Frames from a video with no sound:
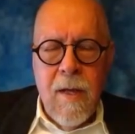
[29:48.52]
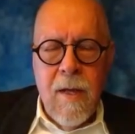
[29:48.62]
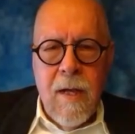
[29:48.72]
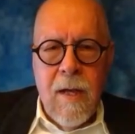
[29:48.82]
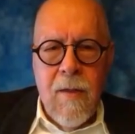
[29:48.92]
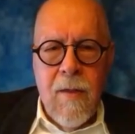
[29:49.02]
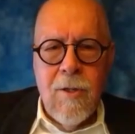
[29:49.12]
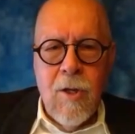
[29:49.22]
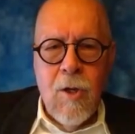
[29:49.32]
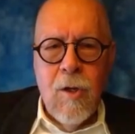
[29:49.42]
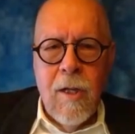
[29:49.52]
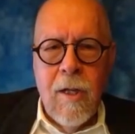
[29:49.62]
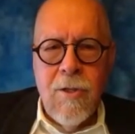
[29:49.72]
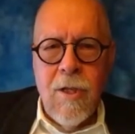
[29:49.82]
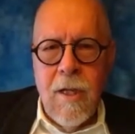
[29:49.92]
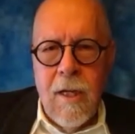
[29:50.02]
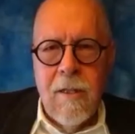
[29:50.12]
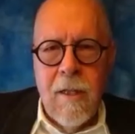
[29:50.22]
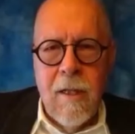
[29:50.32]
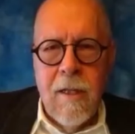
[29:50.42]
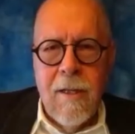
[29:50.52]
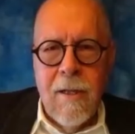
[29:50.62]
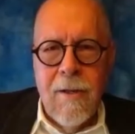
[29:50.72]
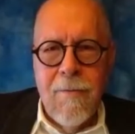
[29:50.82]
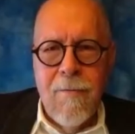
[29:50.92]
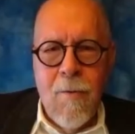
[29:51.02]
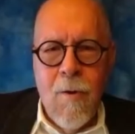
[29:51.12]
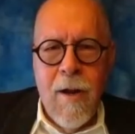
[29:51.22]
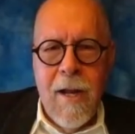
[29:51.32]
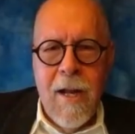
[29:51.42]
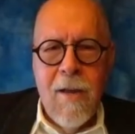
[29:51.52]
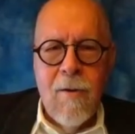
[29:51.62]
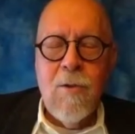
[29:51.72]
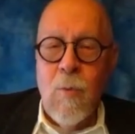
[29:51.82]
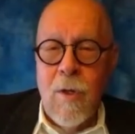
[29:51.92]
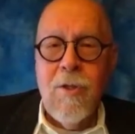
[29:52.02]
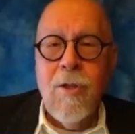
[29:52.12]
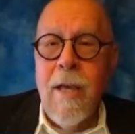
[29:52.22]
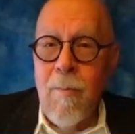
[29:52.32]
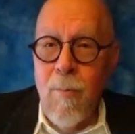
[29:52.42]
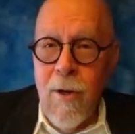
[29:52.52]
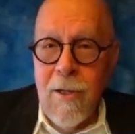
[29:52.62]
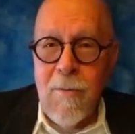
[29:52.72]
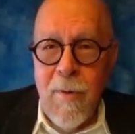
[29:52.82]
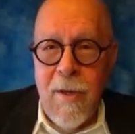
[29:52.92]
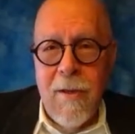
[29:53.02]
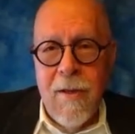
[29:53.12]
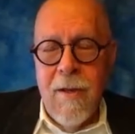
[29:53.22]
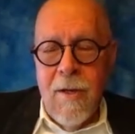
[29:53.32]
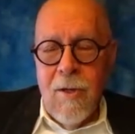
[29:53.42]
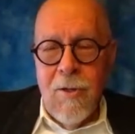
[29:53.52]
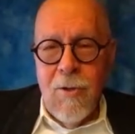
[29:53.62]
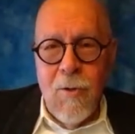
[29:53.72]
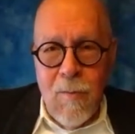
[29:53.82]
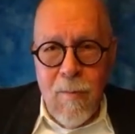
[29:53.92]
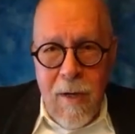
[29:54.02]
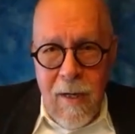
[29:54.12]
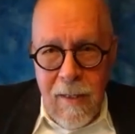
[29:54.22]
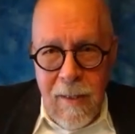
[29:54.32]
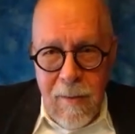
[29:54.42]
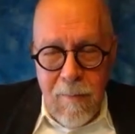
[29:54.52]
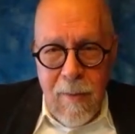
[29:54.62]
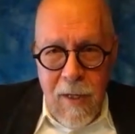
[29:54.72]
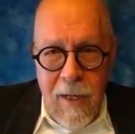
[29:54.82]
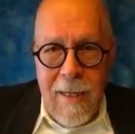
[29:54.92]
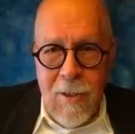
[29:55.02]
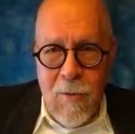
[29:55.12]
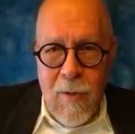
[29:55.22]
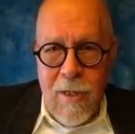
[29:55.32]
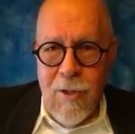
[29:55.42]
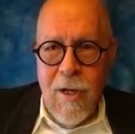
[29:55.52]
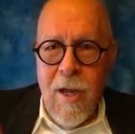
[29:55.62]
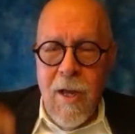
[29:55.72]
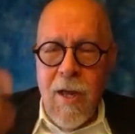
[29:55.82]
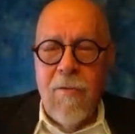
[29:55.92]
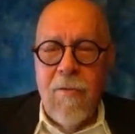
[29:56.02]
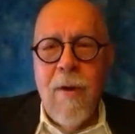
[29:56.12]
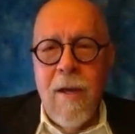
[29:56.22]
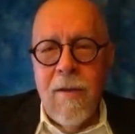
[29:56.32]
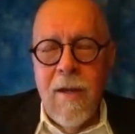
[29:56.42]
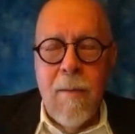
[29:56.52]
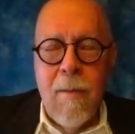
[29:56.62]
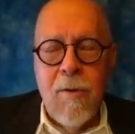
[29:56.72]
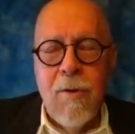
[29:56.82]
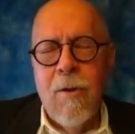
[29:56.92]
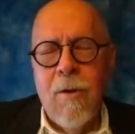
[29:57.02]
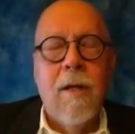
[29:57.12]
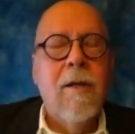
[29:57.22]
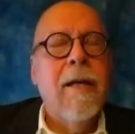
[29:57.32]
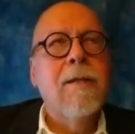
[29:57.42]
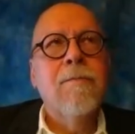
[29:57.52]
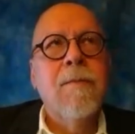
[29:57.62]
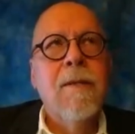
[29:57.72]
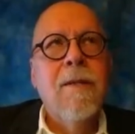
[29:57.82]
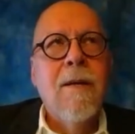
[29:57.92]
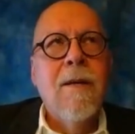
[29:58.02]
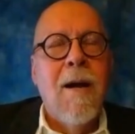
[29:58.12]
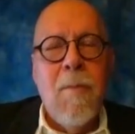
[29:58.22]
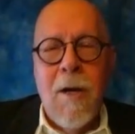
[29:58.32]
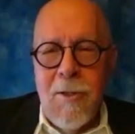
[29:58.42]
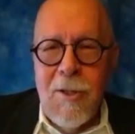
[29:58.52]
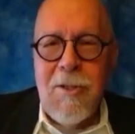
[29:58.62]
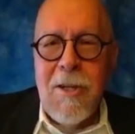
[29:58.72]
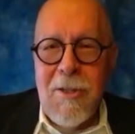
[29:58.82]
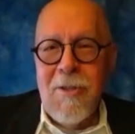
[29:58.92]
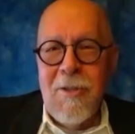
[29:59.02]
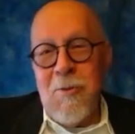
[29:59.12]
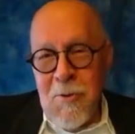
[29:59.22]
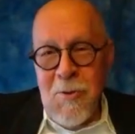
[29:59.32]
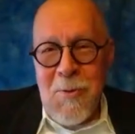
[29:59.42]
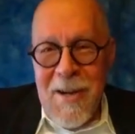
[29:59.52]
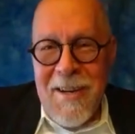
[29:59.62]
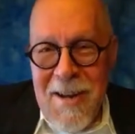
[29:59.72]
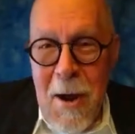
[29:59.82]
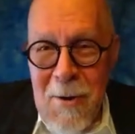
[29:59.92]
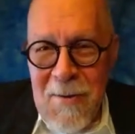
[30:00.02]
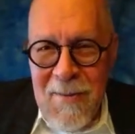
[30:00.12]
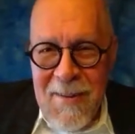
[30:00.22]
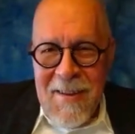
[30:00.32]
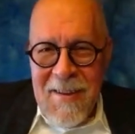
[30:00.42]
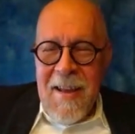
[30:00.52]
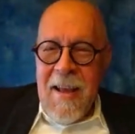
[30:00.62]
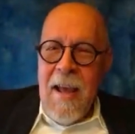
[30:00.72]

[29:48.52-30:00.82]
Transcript: That is a good lesson, I think, for any of us, which then brings me to the last question. If you have the opportunity, and I might suggest that you do right now, have